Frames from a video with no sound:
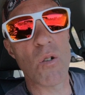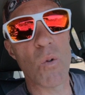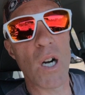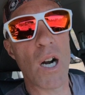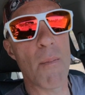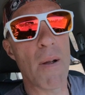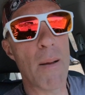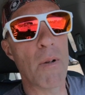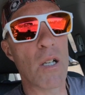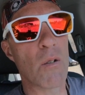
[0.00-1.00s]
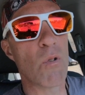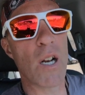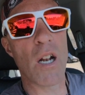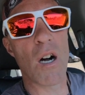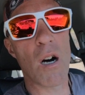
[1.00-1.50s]
where I'm able to run
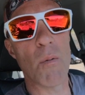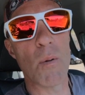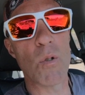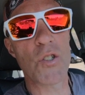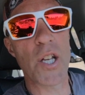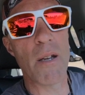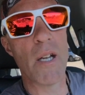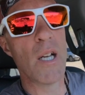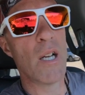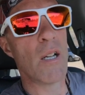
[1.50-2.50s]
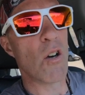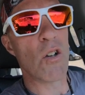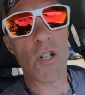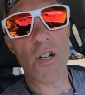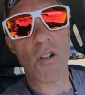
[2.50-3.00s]
it all. We'll see.
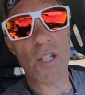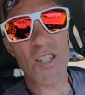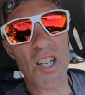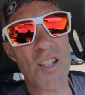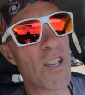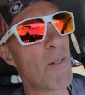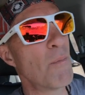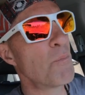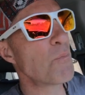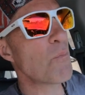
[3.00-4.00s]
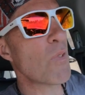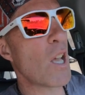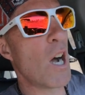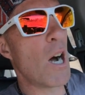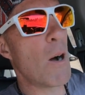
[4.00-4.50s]
Early season.
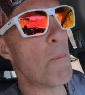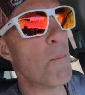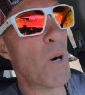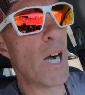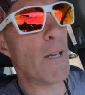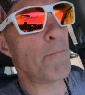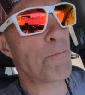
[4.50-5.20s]
But